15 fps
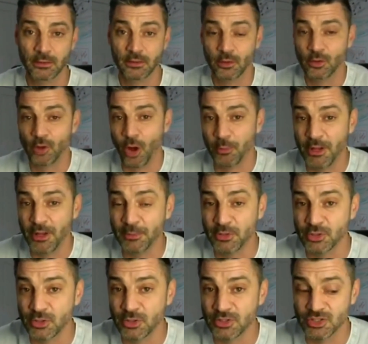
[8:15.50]
You know, a lot of
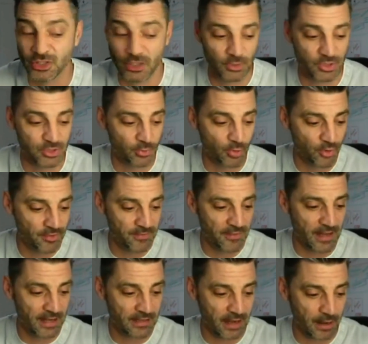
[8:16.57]
people are doing so much more
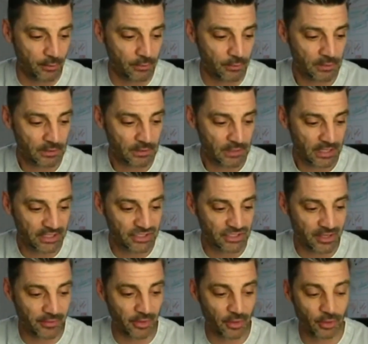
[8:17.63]
than that now. Hey,
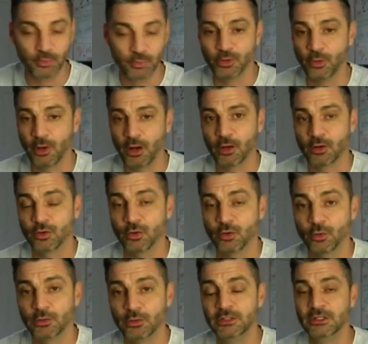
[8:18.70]
Sharon, hope you are
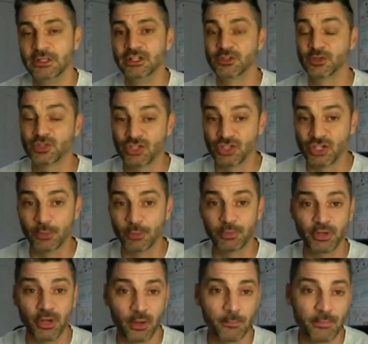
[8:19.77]
cool. So as you're
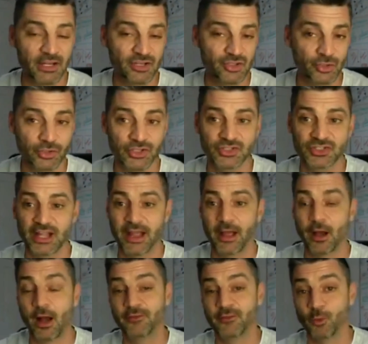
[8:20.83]
jumping on, make sure you say
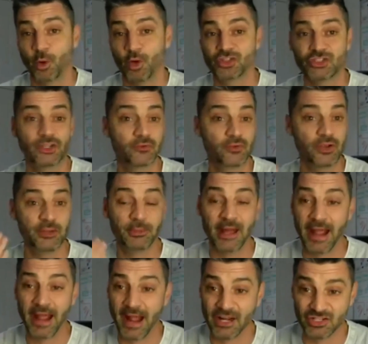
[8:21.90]
hi. If you're watching the
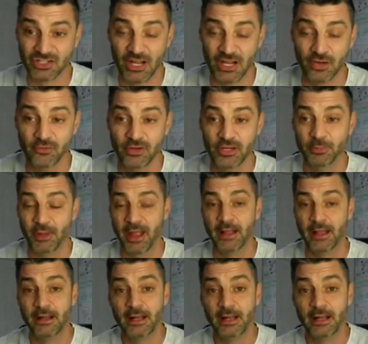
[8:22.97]
replay, hashtag replay.